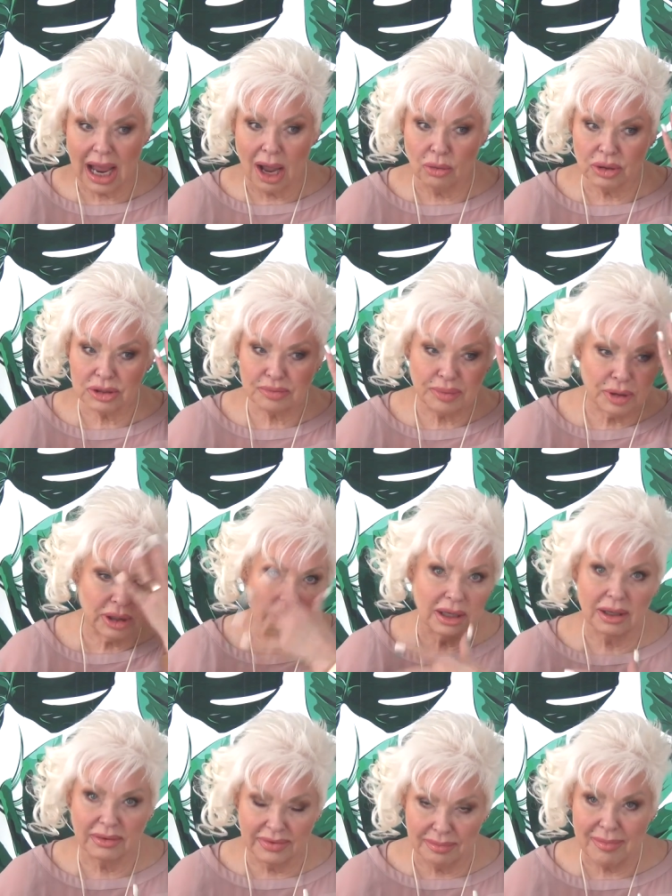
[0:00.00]
I was
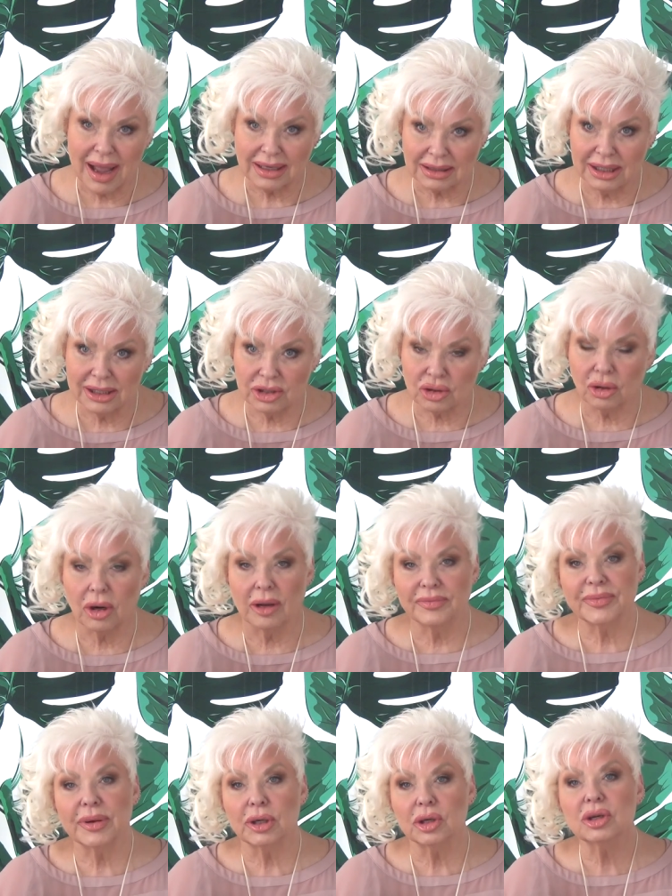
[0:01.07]
putting my cleanser on
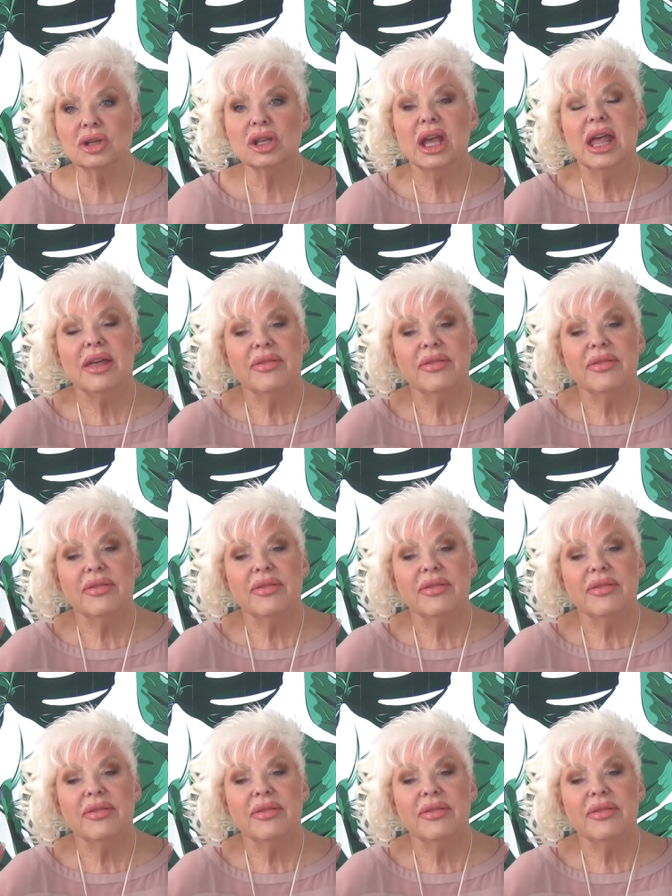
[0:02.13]
first.